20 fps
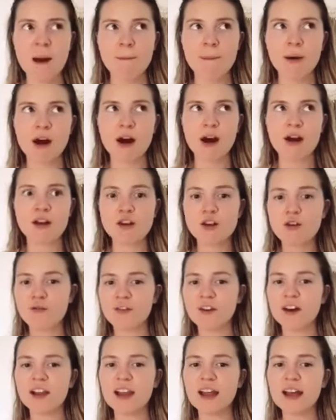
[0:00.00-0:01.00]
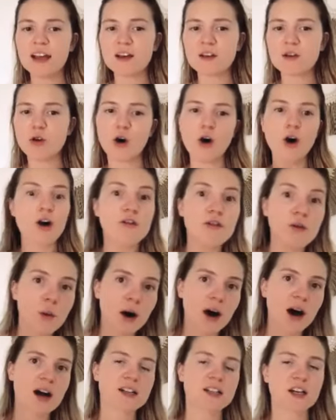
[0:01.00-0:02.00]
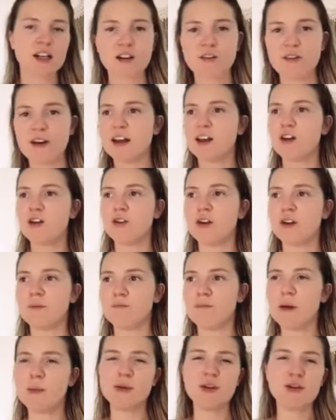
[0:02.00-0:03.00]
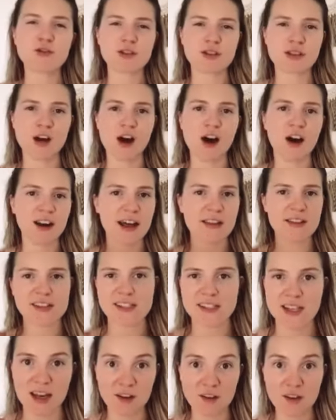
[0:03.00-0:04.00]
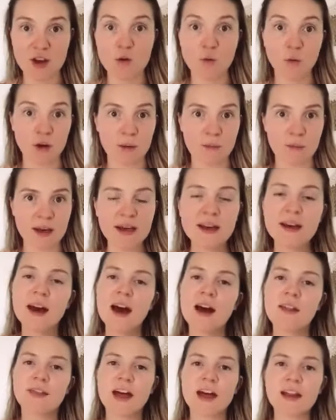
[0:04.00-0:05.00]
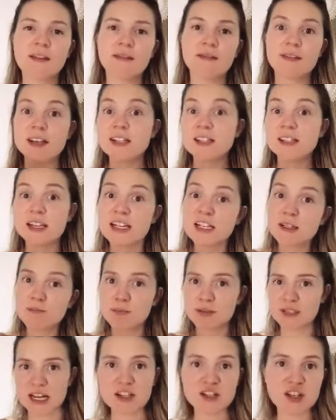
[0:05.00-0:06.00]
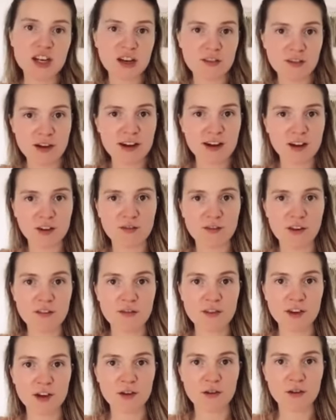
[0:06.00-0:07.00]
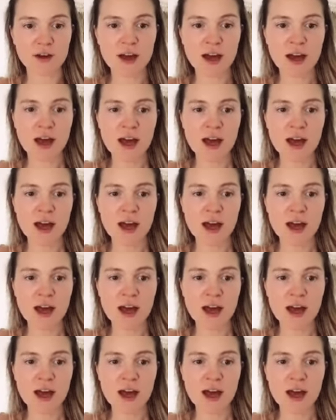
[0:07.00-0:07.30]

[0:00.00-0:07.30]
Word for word: but you feel like you're overworked, undervalued, and maybe you just aren't at the scale that you want to be, then this is potentially a very good fit for you.